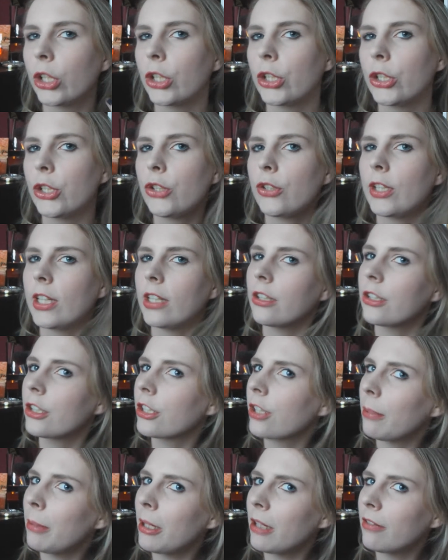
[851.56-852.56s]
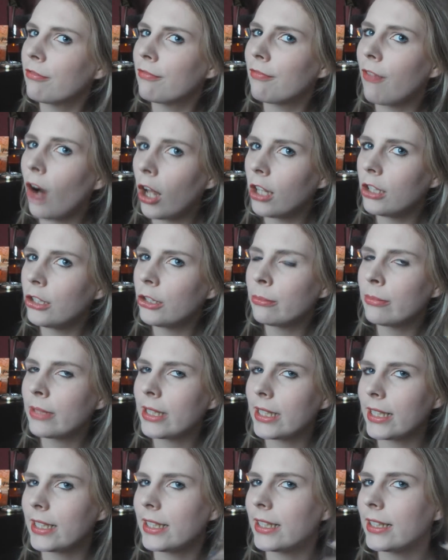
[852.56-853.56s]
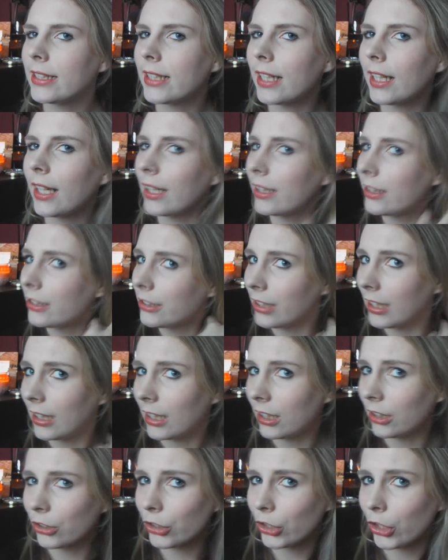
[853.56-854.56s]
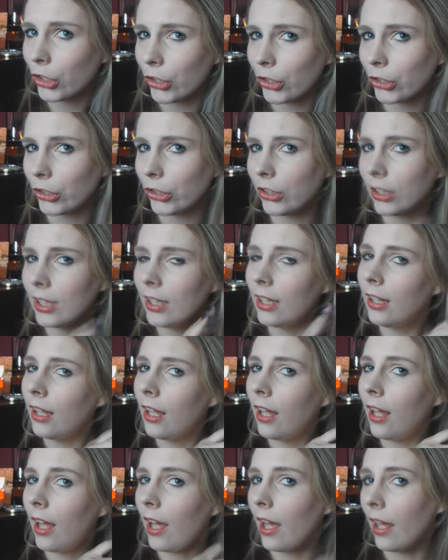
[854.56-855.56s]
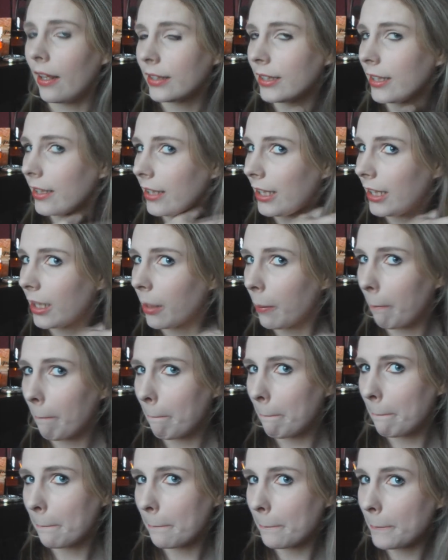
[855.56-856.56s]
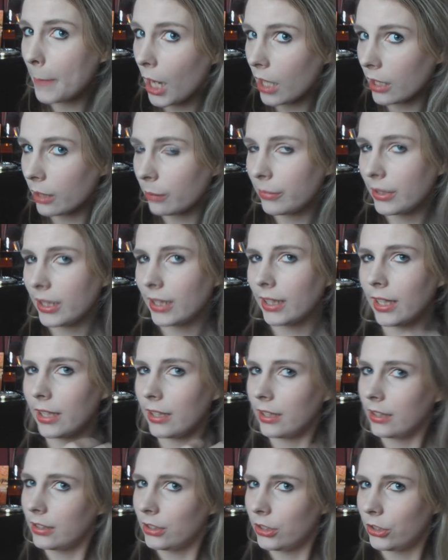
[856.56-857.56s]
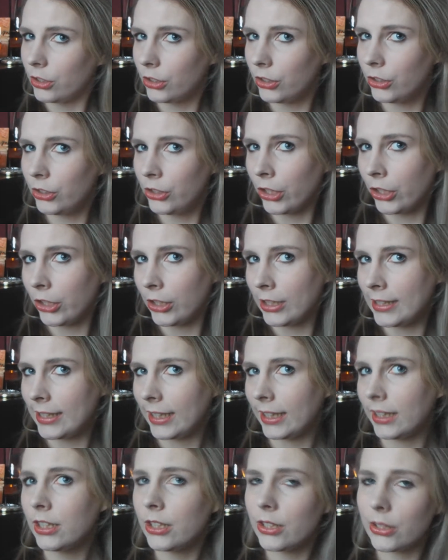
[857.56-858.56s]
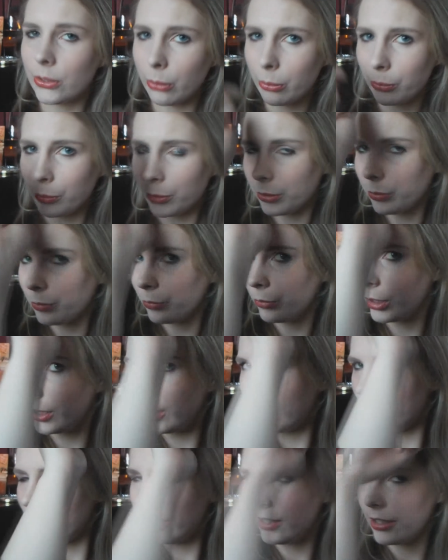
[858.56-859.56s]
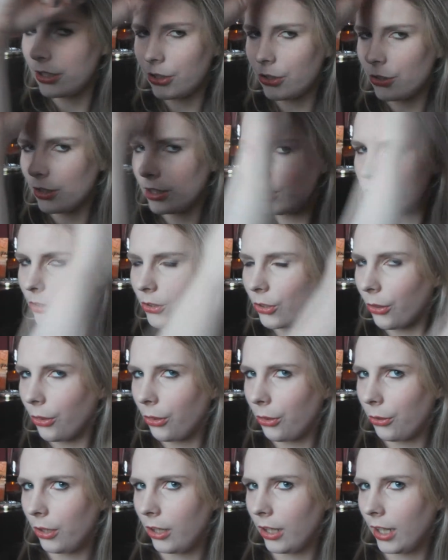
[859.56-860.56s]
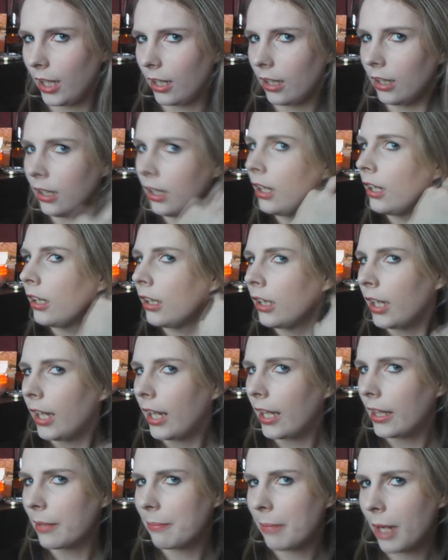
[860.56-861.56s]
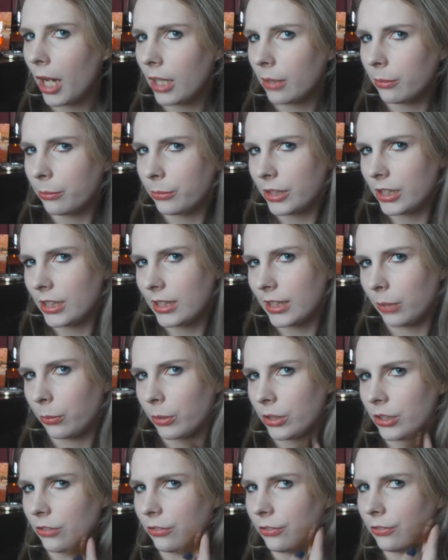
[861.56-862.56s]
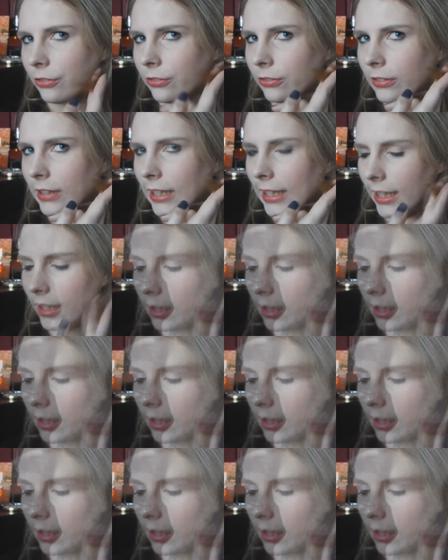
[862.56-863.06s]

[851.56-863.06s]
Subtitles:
straight. There's a bit of volume in it and there's a little curl at the bottom that kind of turns in. So when we're running the straightener through our hair, at the bottom we just like want to flick